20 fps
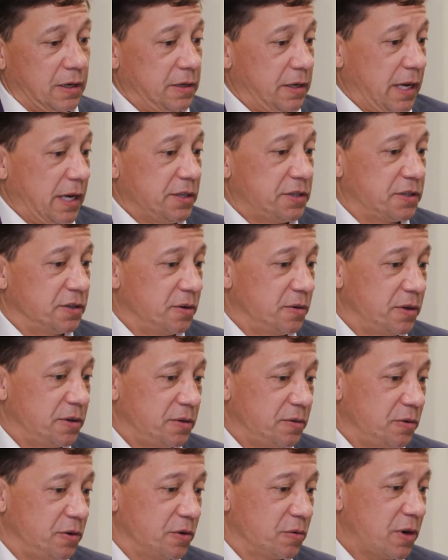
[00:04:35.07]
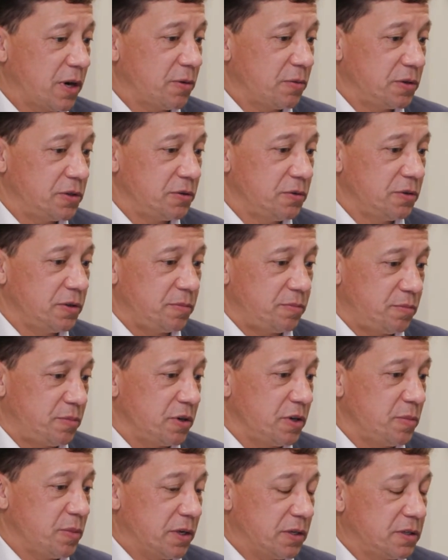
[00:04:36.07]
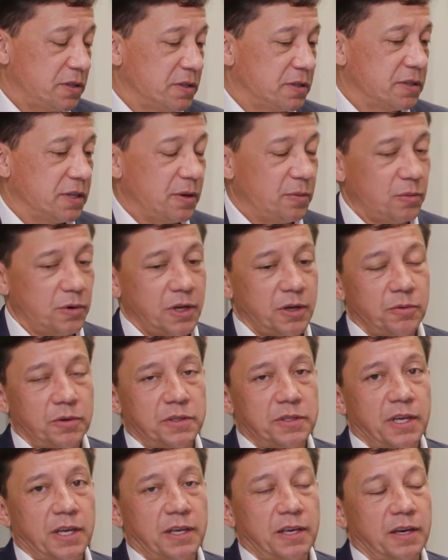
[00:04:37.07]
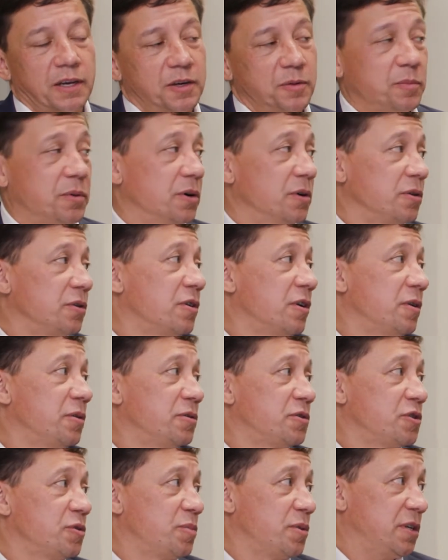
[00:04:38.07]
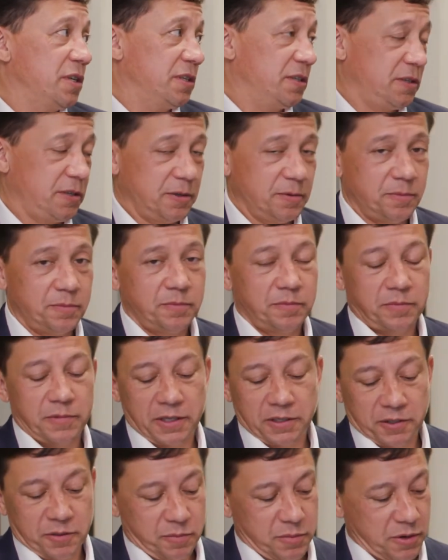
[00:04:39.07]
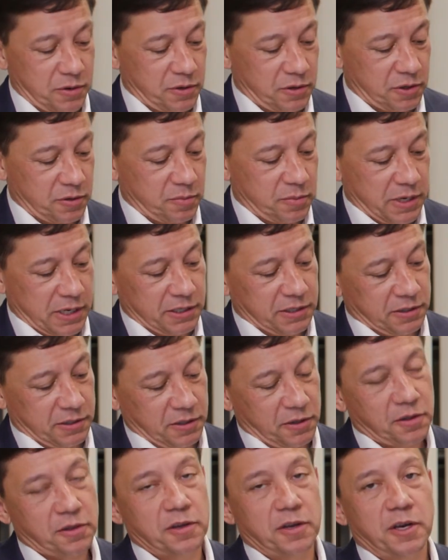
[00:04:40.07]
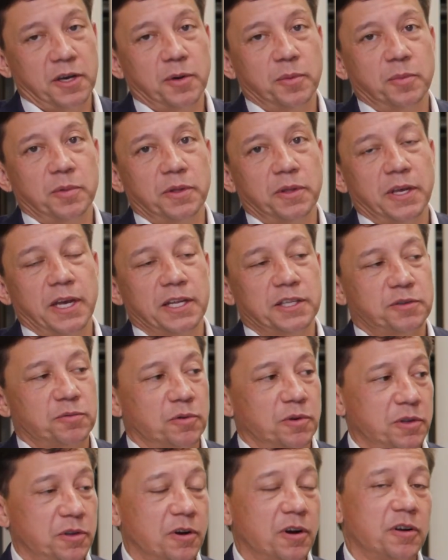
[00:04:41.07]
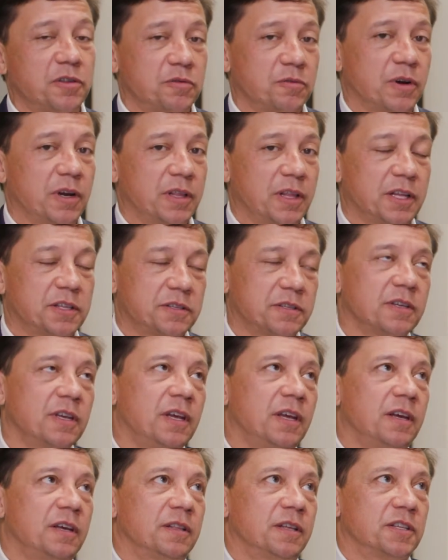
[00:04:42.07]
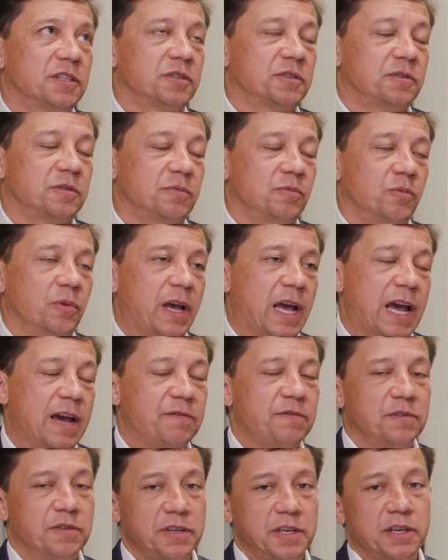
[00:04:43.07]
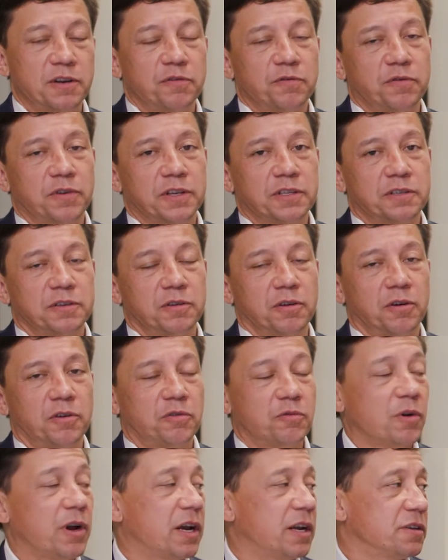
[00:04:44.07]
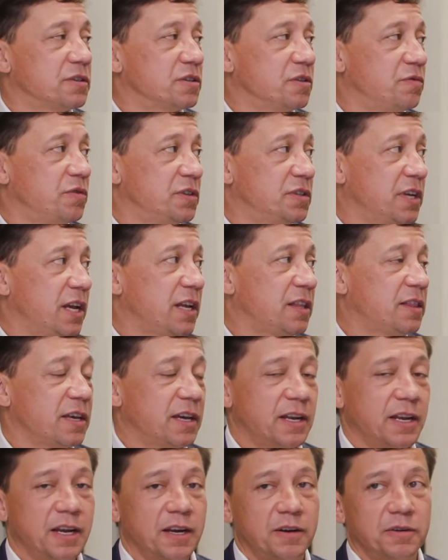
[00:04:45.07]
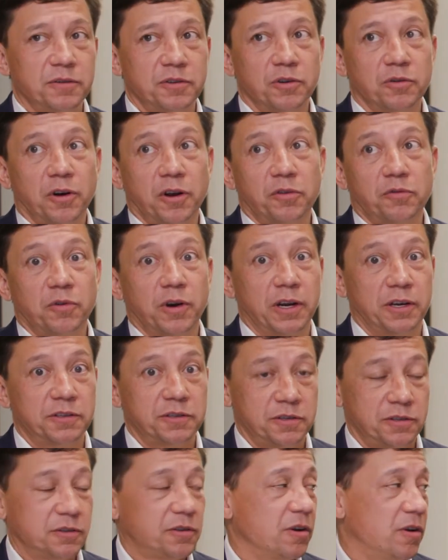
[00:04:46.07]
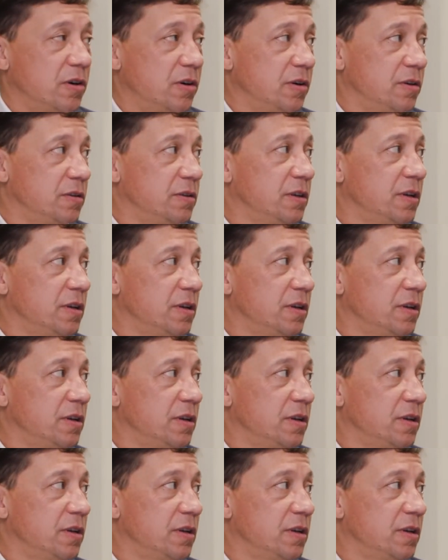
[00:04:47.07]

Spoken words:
Yeah, so you're right, we do it pretty much the same way. We take out a bone called the trapezium. That's a bone at the base of the thumb, and that's where the arthritis, that's half of the interface of the arthritis. If you take that out, your arthritis is gone.